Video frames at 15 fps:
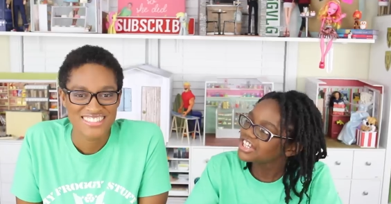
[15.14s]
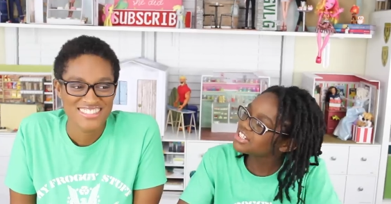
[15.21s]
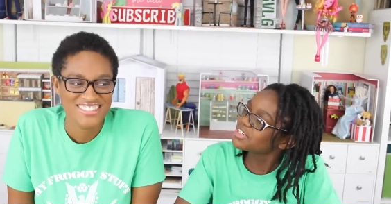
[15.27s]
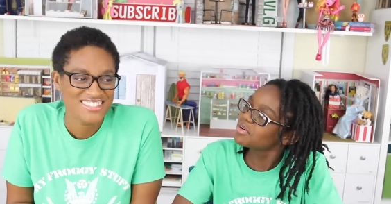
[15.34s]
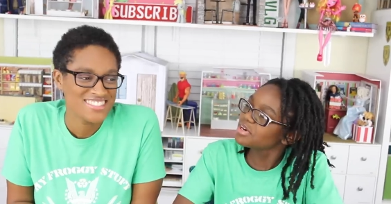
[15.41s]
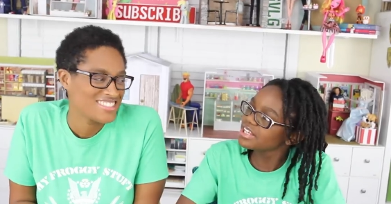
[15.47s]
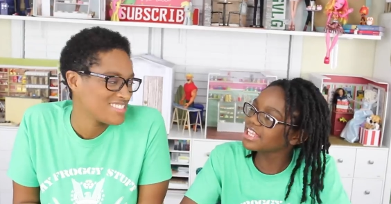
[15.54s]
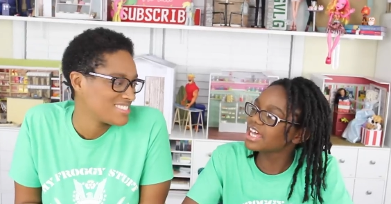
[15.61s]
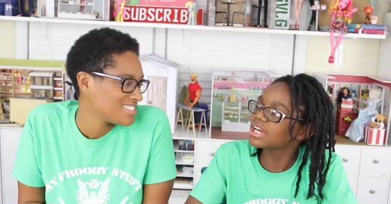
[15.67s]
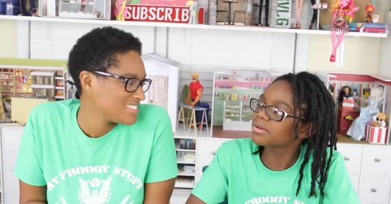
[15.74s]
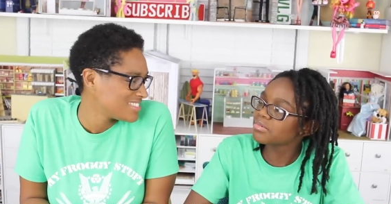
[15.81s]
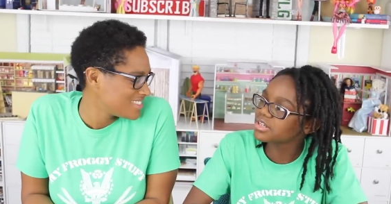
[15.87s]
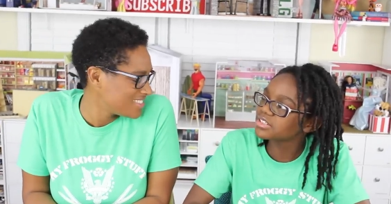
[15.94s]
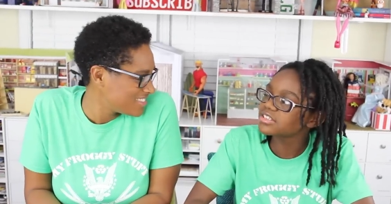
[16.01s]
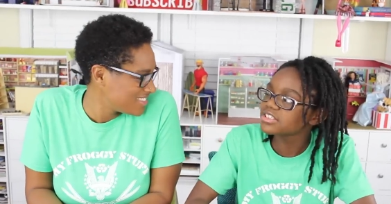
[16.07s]
Speaker 1: You know what I like
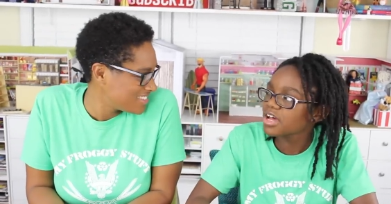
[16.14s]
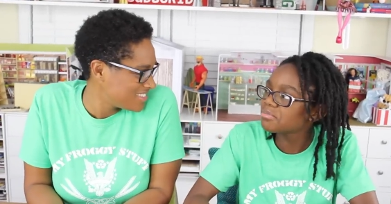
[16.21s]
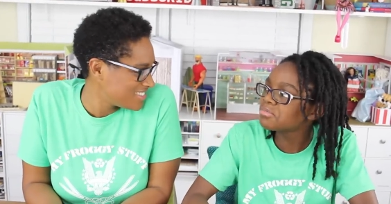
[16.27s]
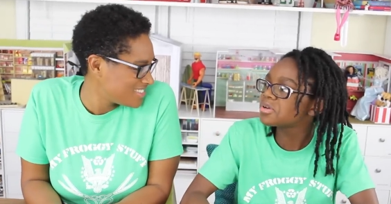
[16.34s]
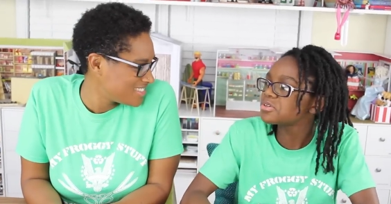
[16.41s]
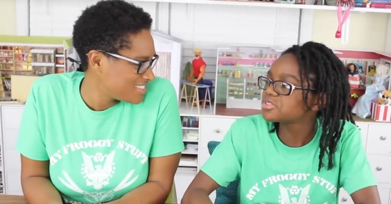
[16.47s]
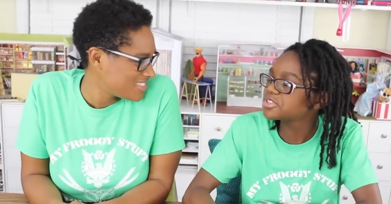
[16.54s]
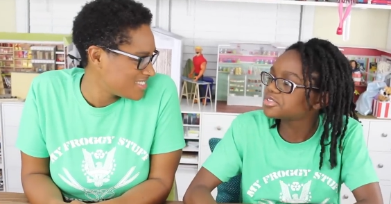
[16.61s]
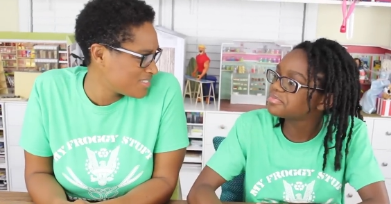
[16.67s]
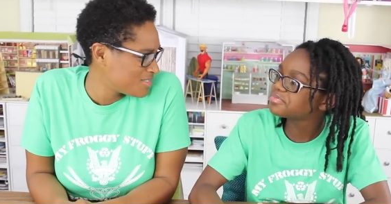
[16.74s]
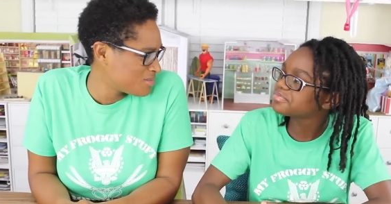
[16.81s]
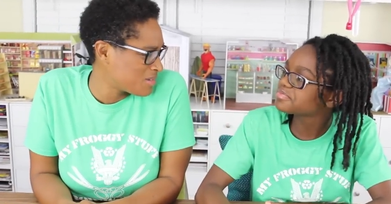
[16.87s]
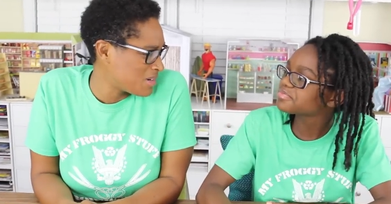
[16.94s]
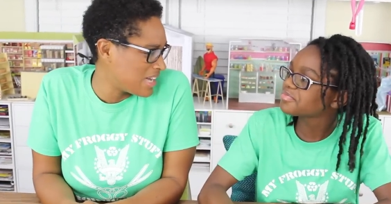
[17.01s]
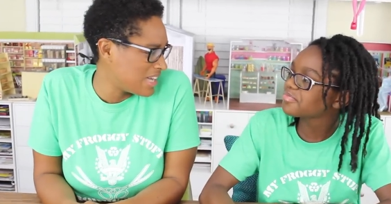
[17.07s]
about stop motion?
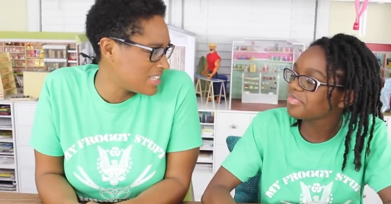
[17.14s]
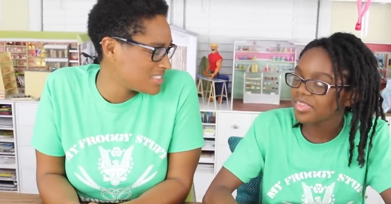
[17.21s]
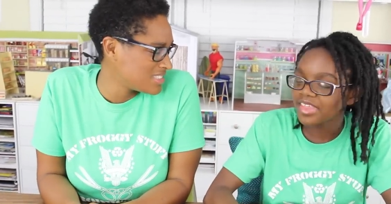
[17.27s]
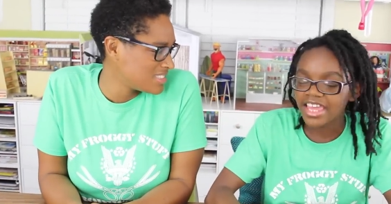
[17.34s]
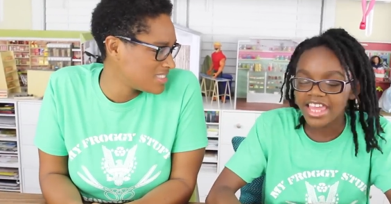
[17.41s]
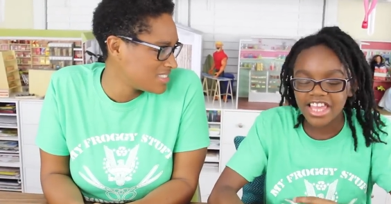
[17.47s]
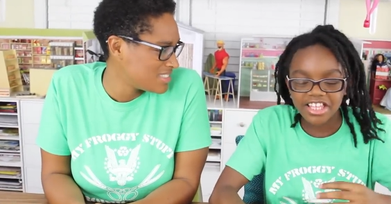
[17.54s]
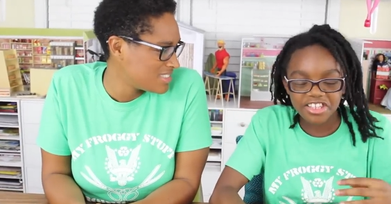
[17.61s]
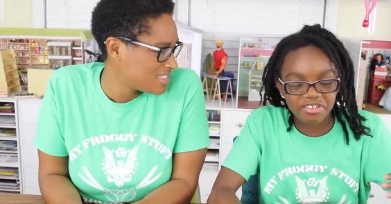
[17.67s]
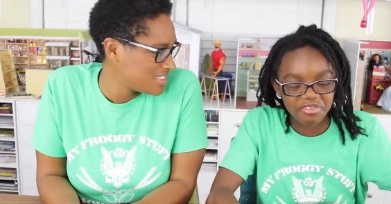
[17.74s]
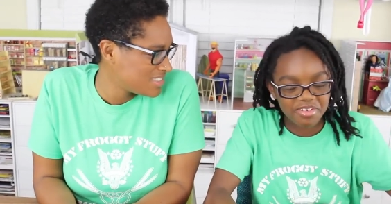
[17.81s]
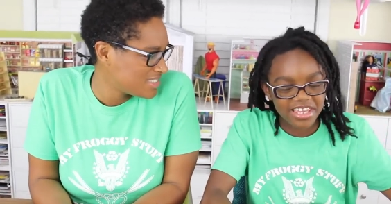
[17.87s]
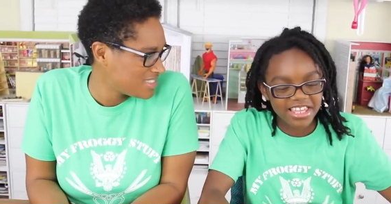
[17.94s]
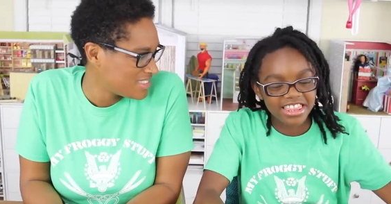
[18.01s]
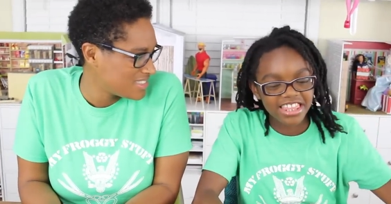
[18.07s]
What?
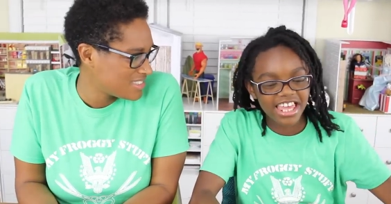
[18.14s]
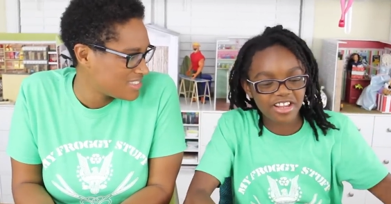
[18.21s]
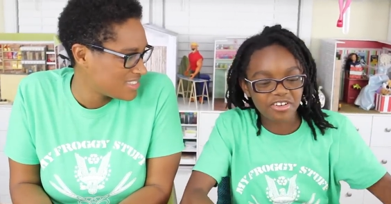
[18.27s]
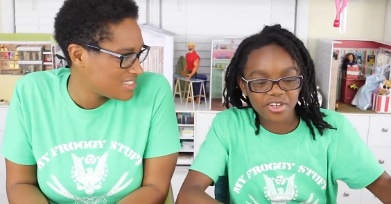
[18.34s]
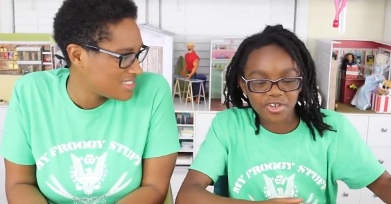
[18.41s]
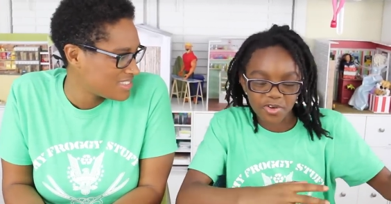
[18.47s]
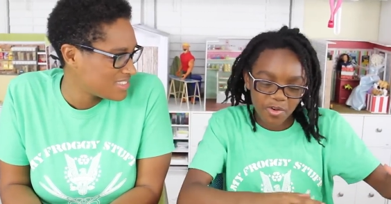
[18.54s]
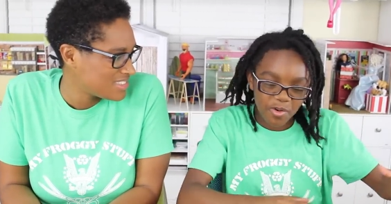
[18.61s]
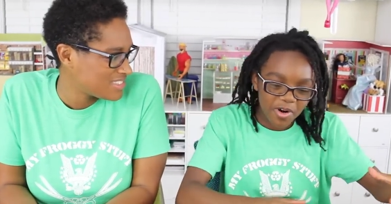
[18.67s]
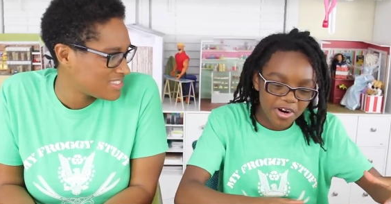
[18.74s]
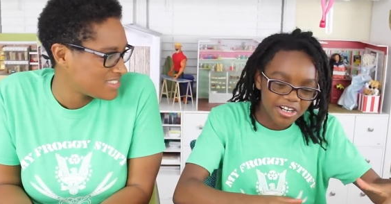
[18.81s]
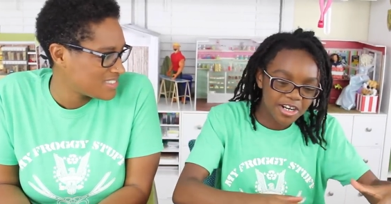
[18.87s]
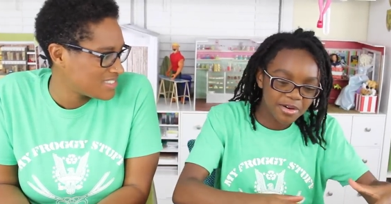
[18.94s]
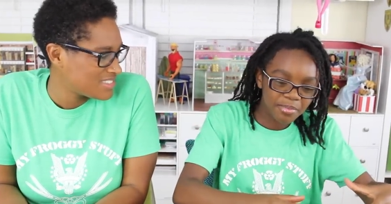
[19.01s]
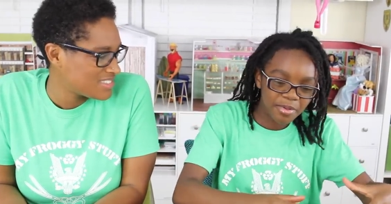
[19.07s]
You can like
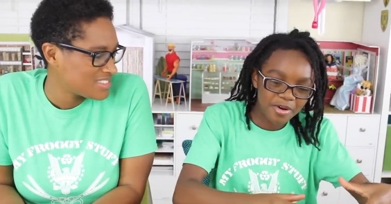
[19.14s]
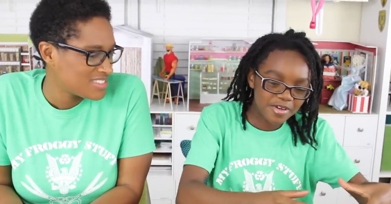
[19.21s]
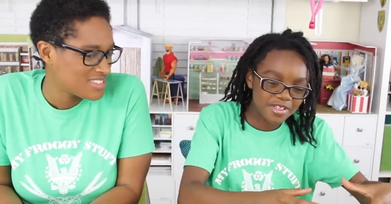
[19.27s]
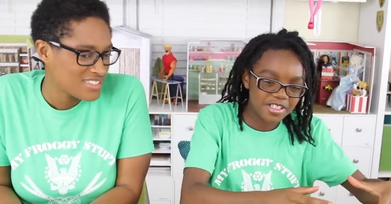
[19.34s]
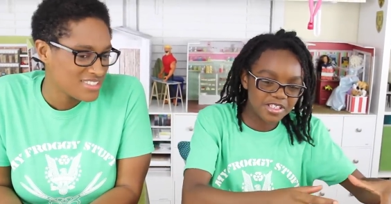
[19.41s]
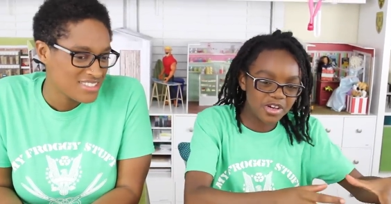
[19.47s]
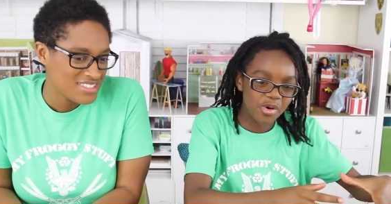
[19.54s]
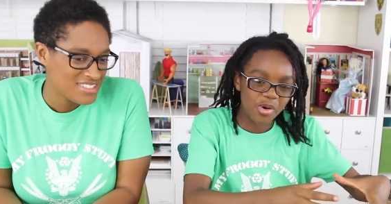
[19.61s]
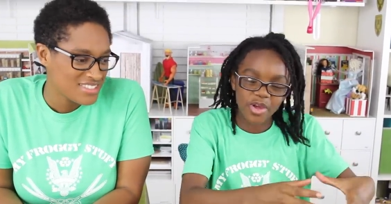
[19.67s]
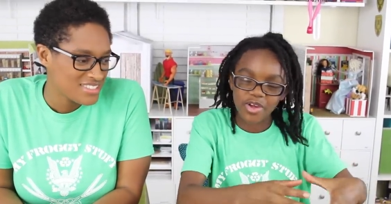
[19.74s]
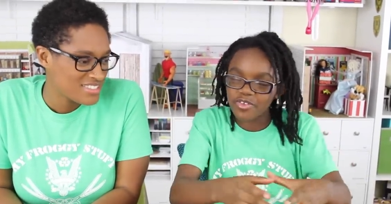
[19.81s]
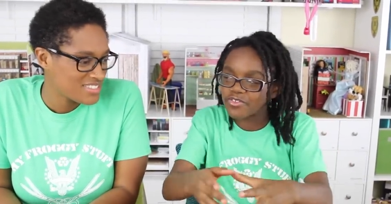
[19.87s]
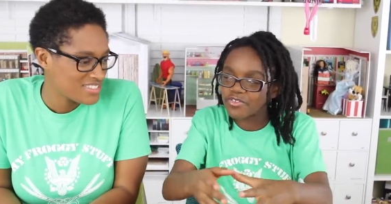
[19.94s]
record a person going